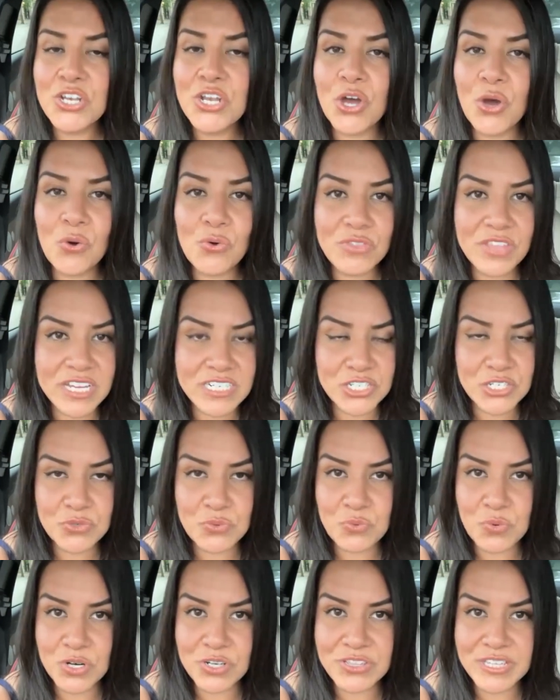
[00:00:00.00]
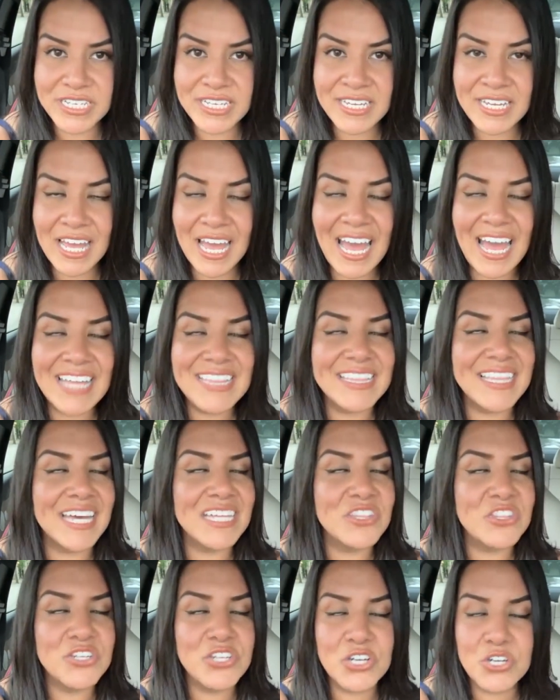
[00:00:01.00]
know that you're worth it, and
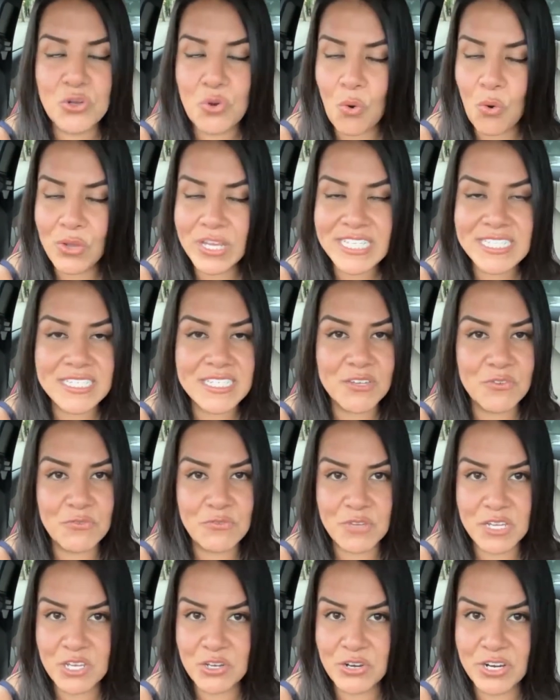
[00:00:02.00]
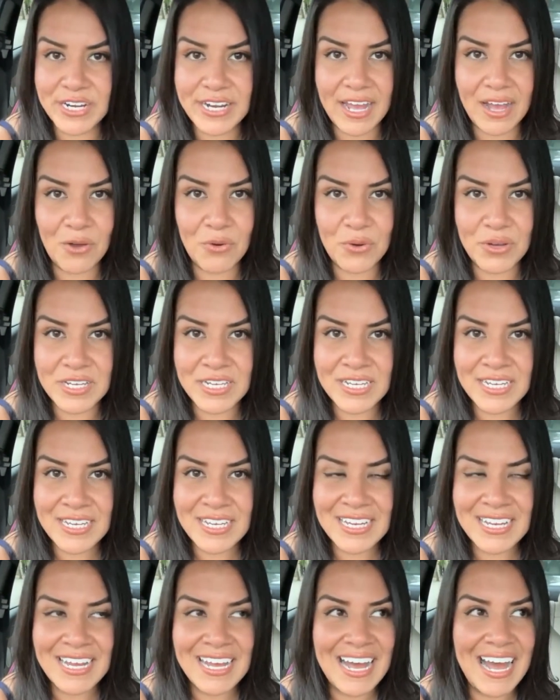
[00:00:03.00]
that they're going to figure it out.
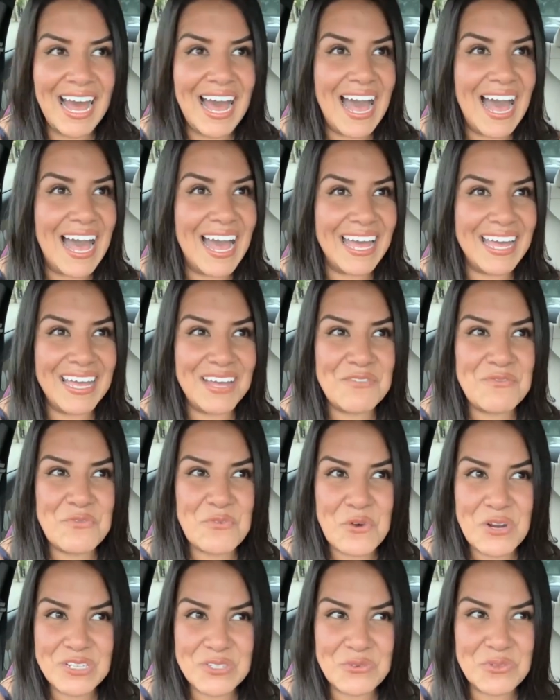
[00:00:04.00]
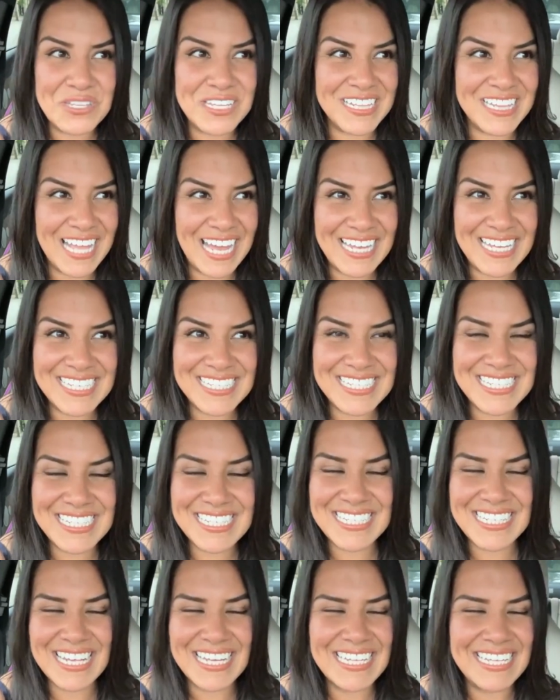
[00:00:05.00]
I have worked with
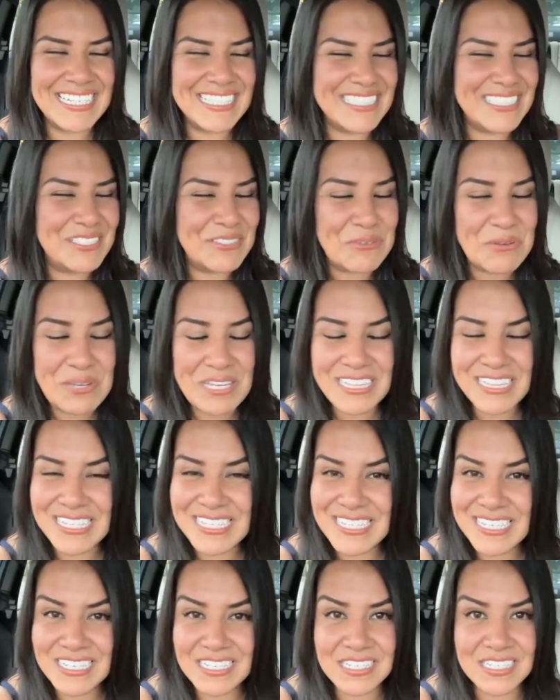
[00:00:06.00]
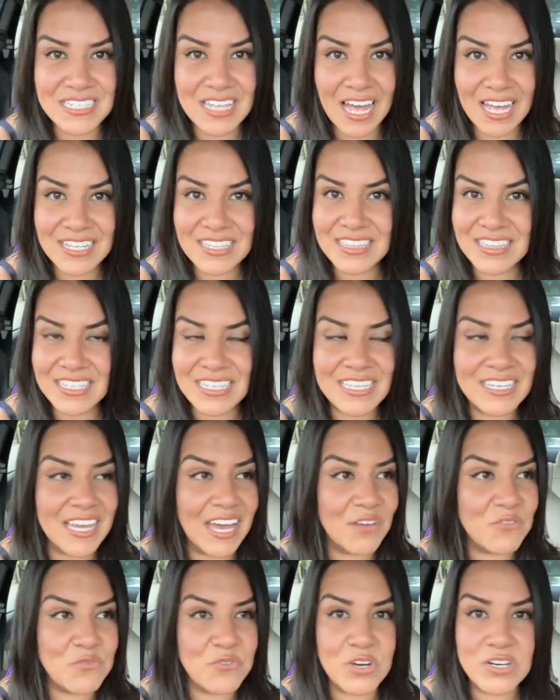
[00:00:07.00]
clients doing this exact
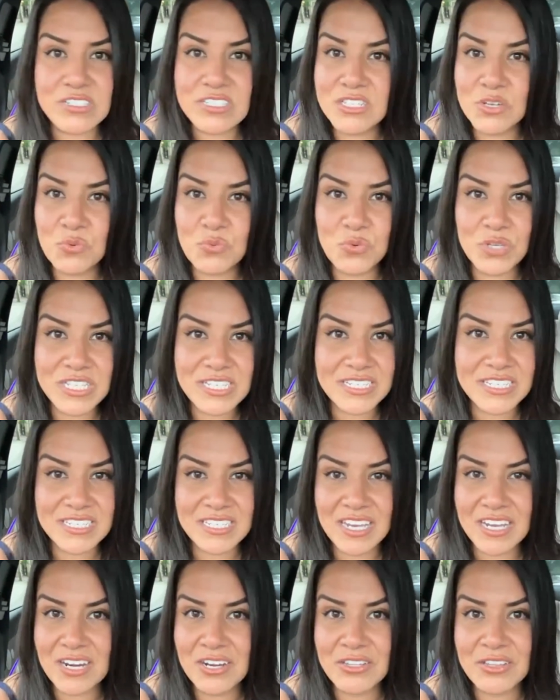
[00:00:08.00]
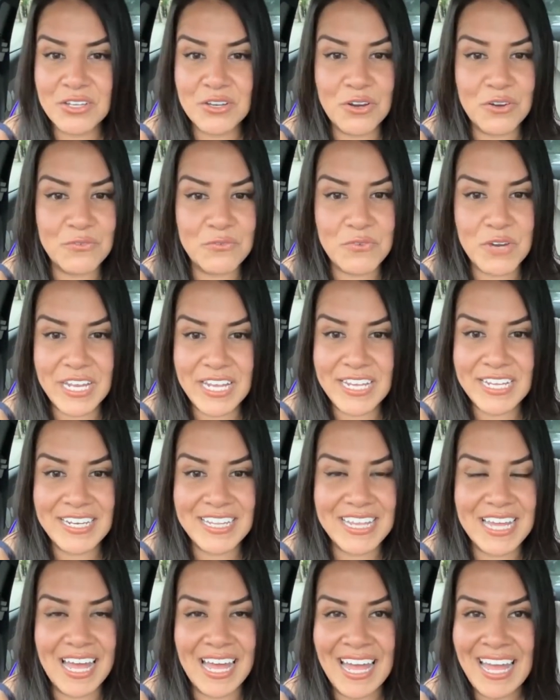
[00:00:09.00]
thing. At first, they're really scared. They're
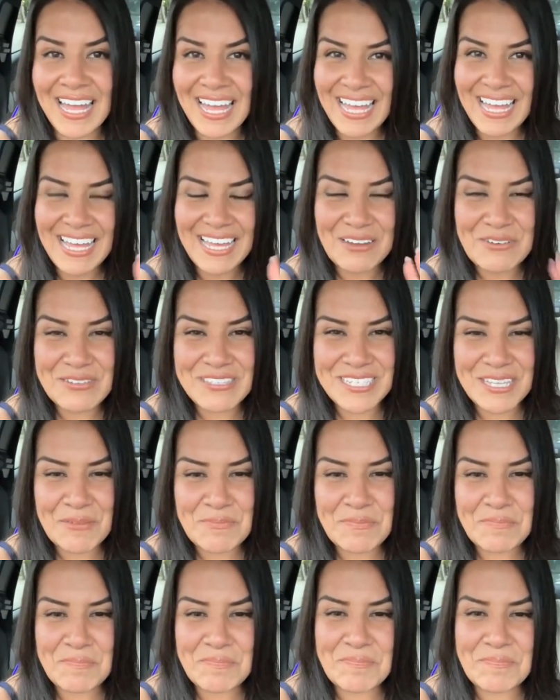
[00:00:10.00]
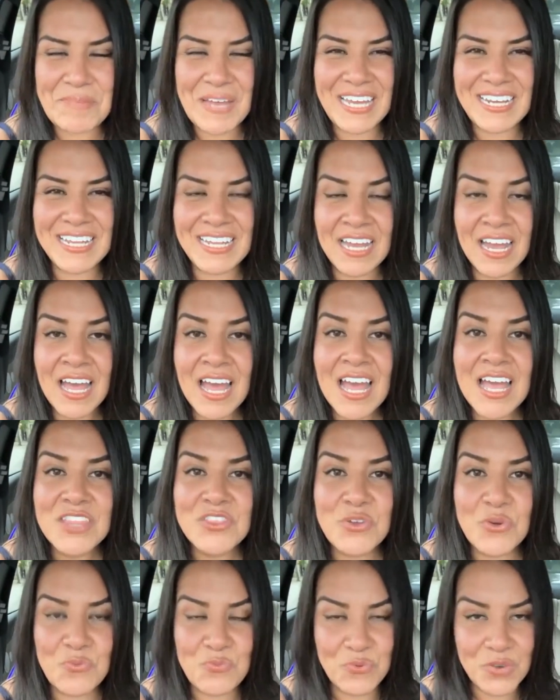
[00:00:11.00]
afraid that, hey, what's up, Patty?
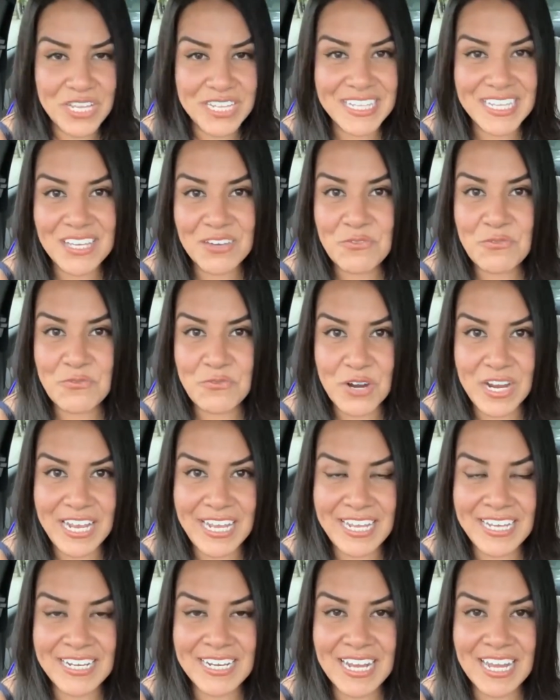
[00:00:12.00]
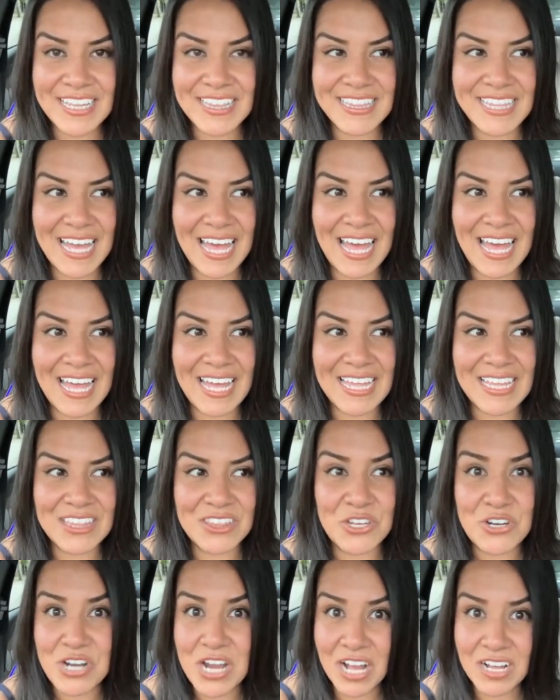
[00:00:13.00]
They're really afraid that
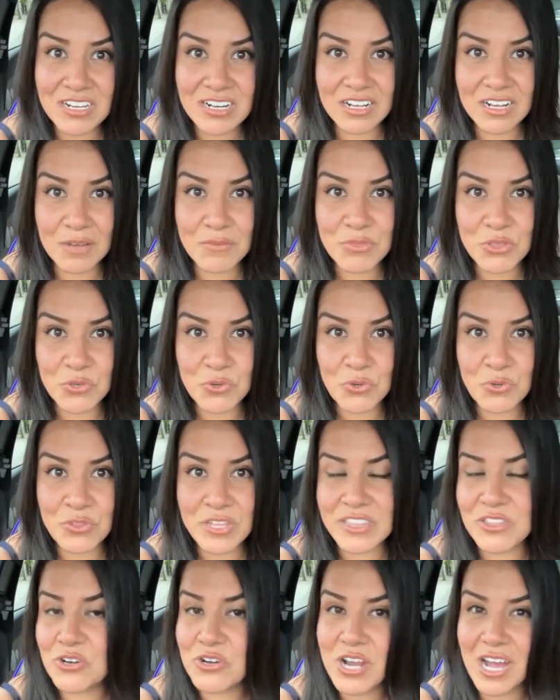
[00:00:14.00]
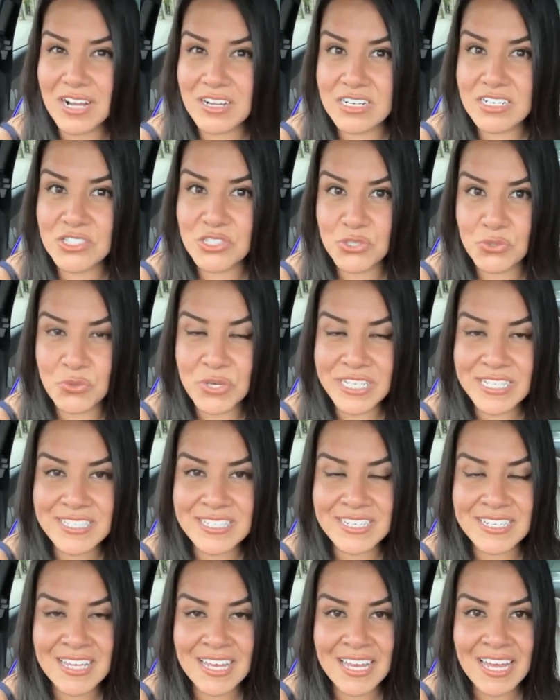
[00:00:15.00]
they're not going to come through, that they're not going to do
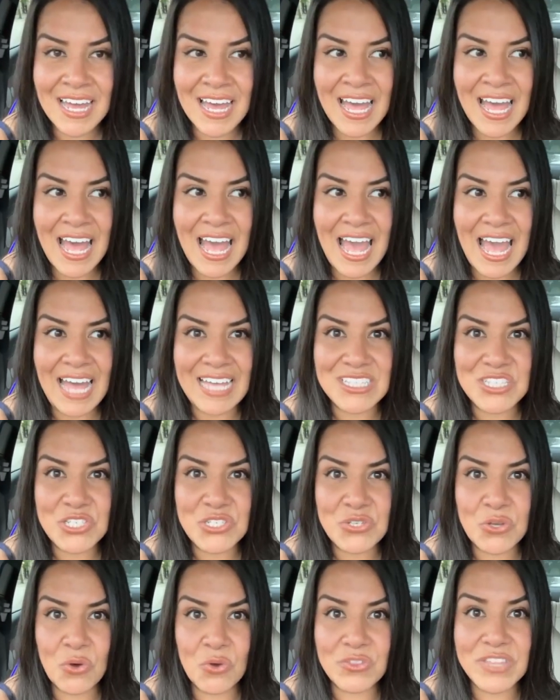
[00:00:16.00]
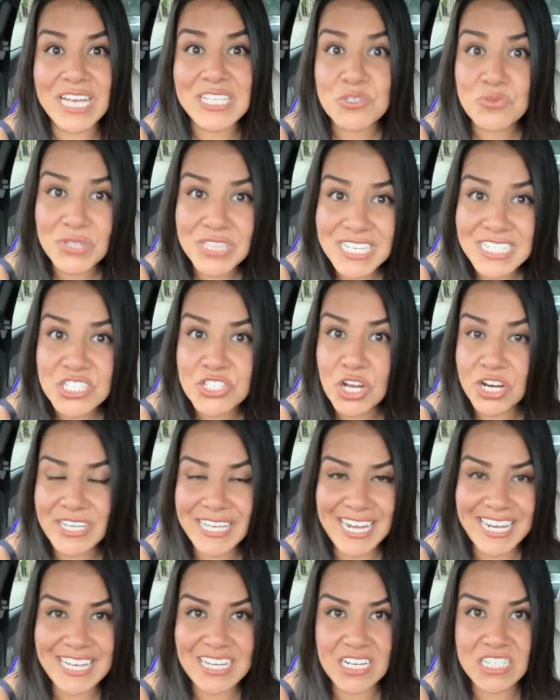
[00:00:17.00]
it. And so that's when they
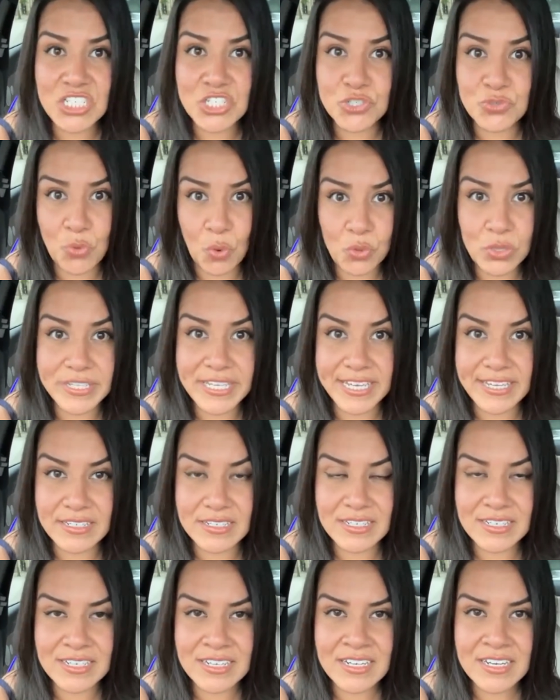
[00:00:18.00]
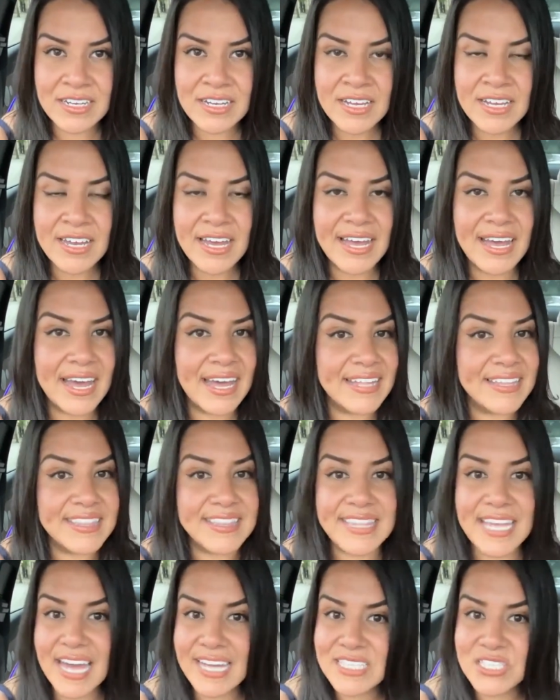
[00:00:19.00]
start getting controlling.
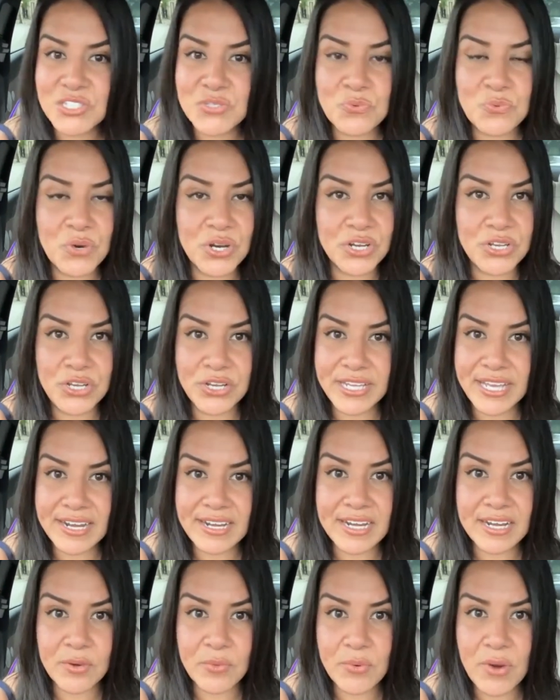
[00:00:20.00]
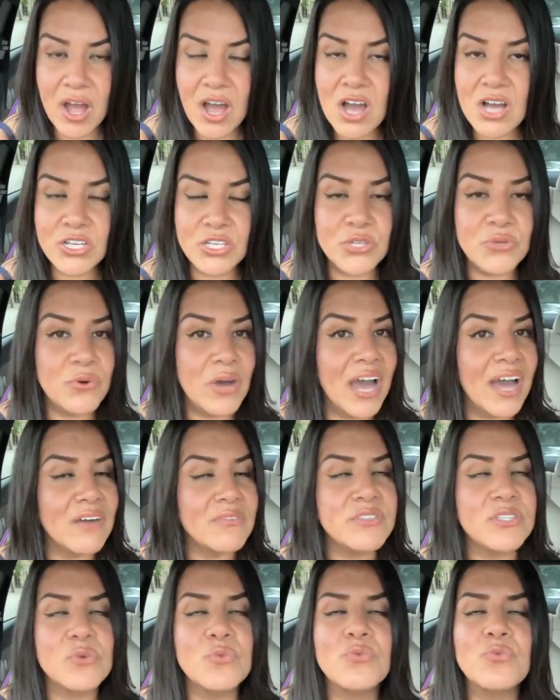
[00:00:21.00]
And that's where you're getting it wrong. You
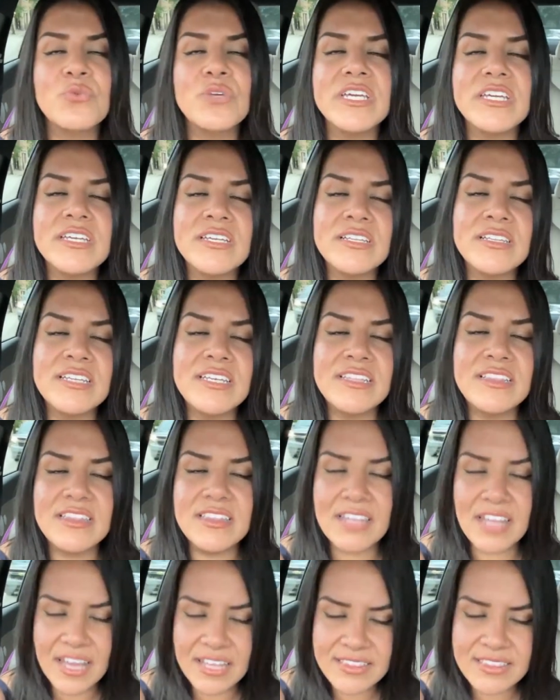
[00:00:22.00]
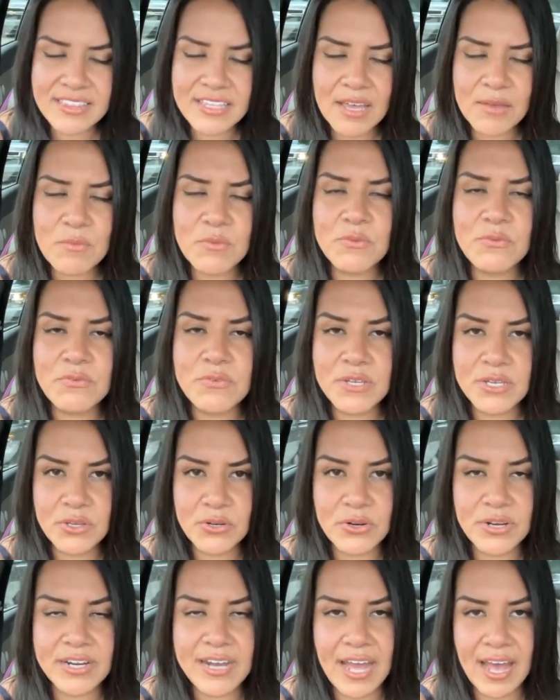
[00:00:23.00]
have to really let them
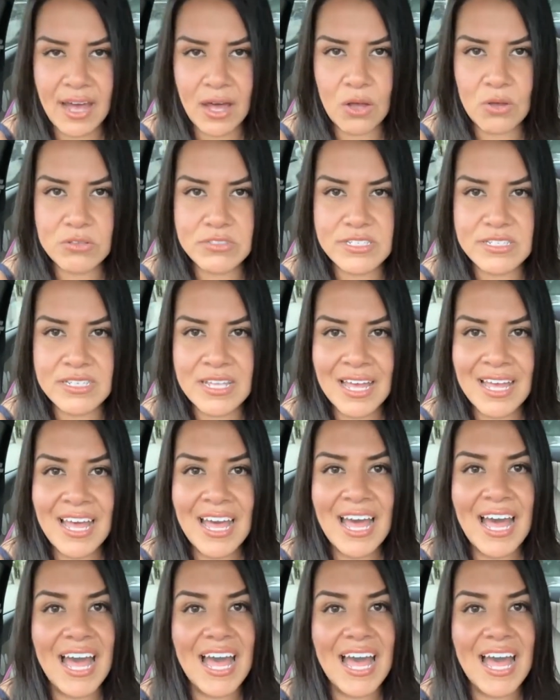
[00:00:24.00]
figure it out